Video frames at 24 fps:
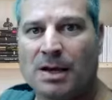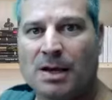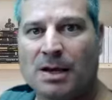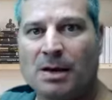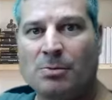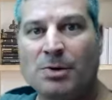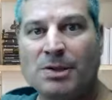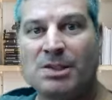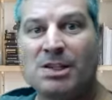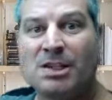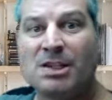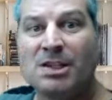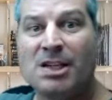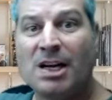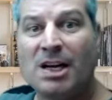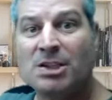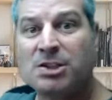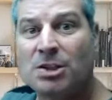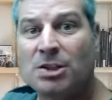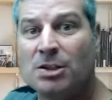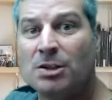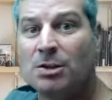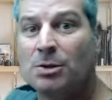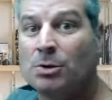
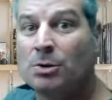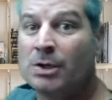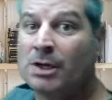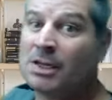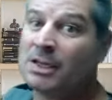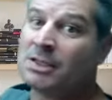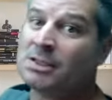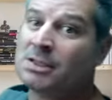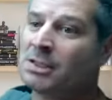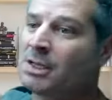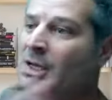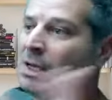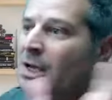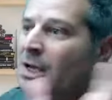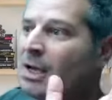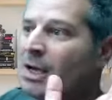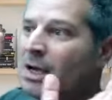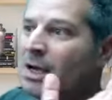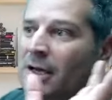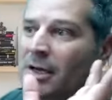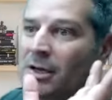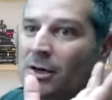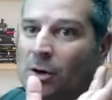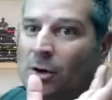residential units,
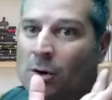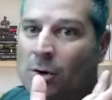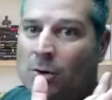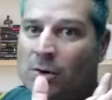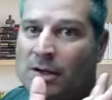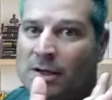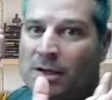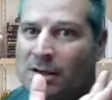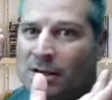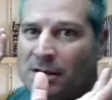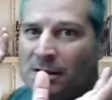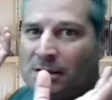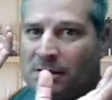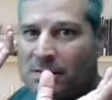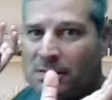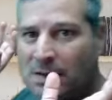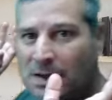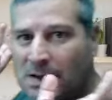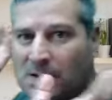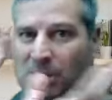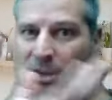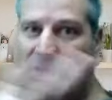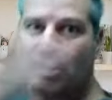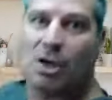
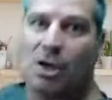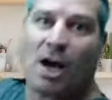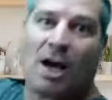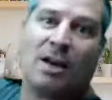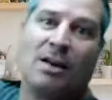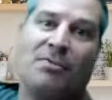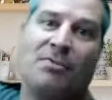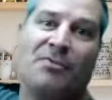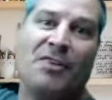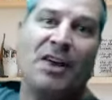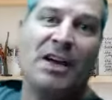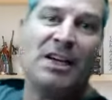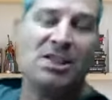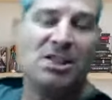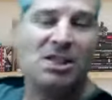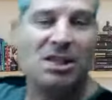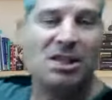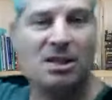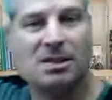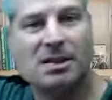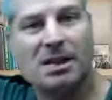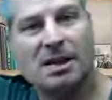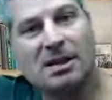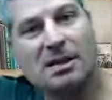it's kind of
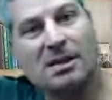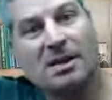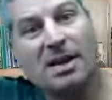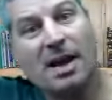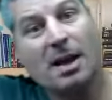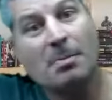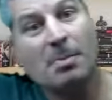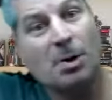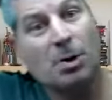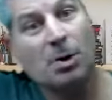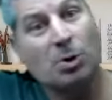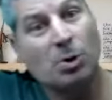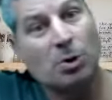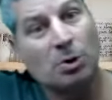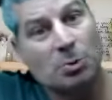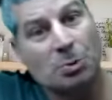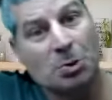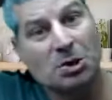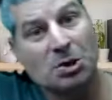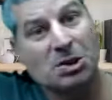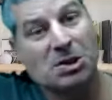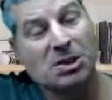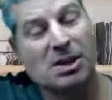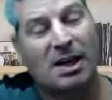facing the neighborhood,
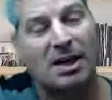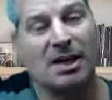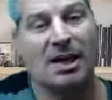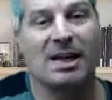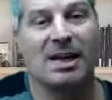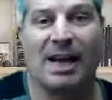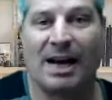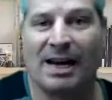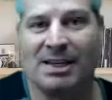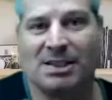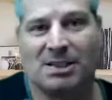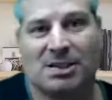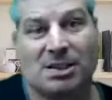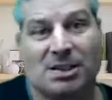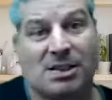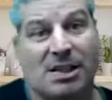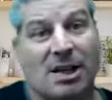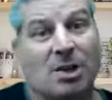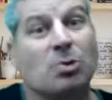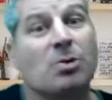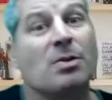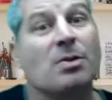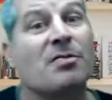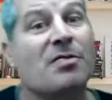which is kind of nice. It's
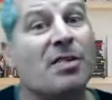actually